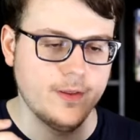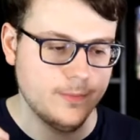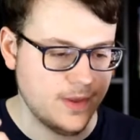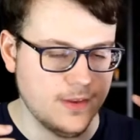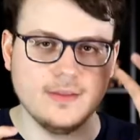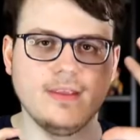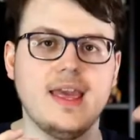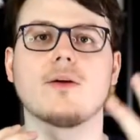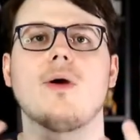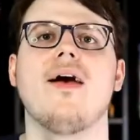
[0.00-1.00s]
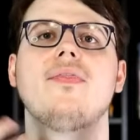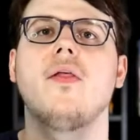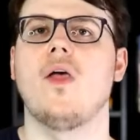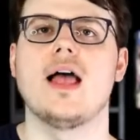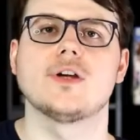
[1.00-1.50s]
Can get around the
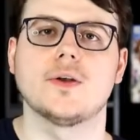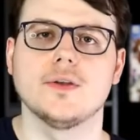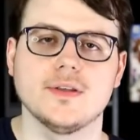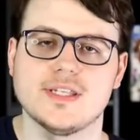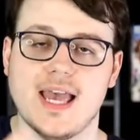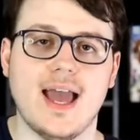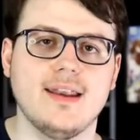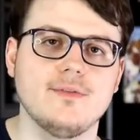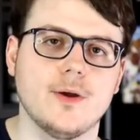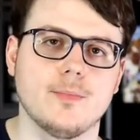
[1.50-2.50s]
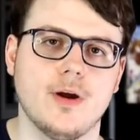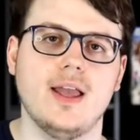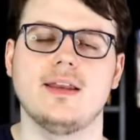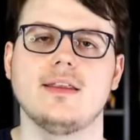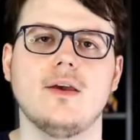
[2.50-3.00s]
logical side of your
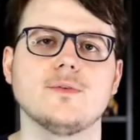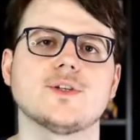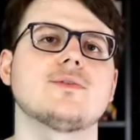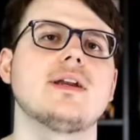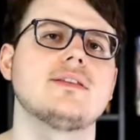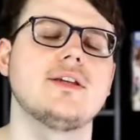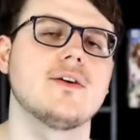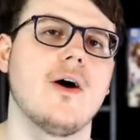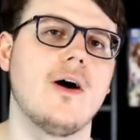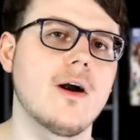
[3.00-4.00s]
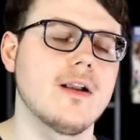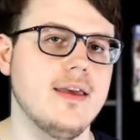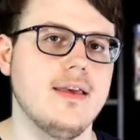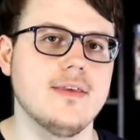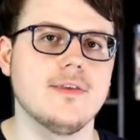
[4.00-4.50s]
brain and go straight to your heart
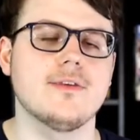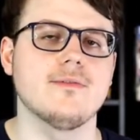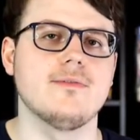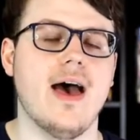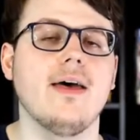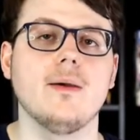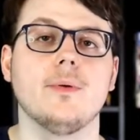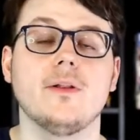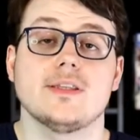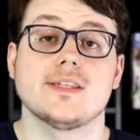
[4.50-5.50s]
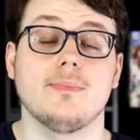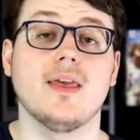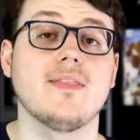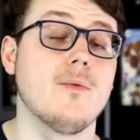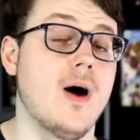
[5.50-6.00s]
is valuable. It's something
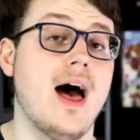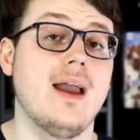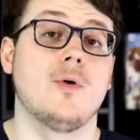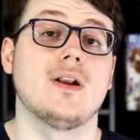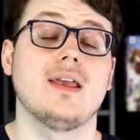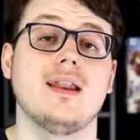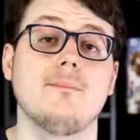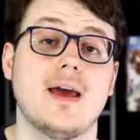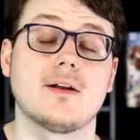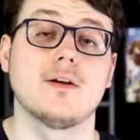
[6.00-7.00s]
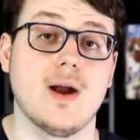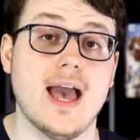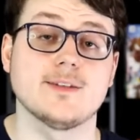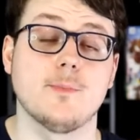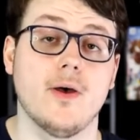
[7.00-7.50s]
that I want to get a better
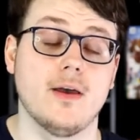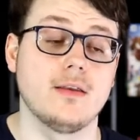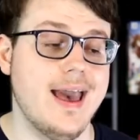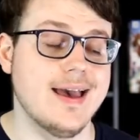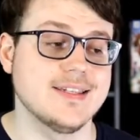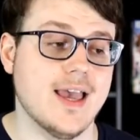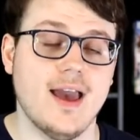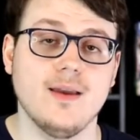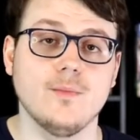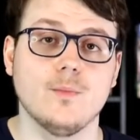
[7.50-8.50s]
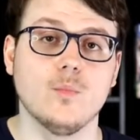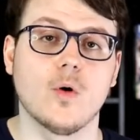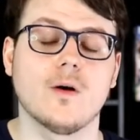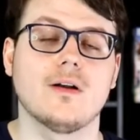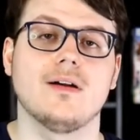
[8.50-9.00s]
grasp on as I
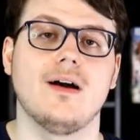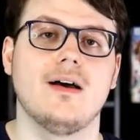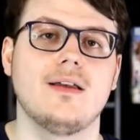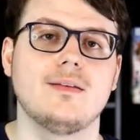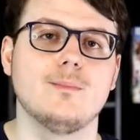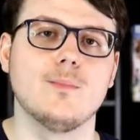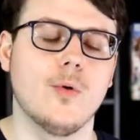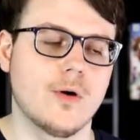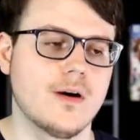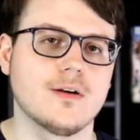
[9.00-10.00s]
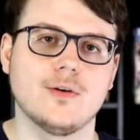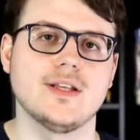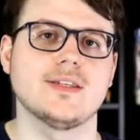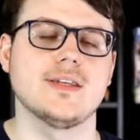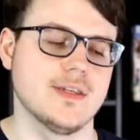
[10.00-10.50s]
work on more
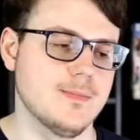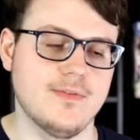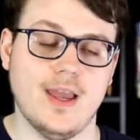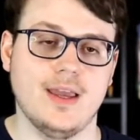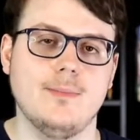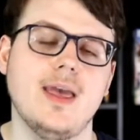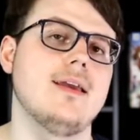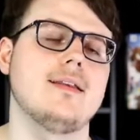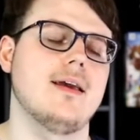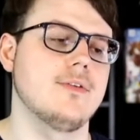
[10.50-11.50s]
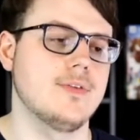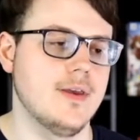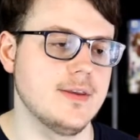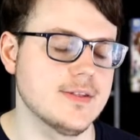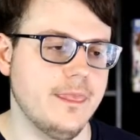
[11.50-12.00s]
criticism of anime and other
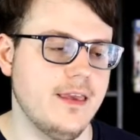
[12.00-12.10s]
things.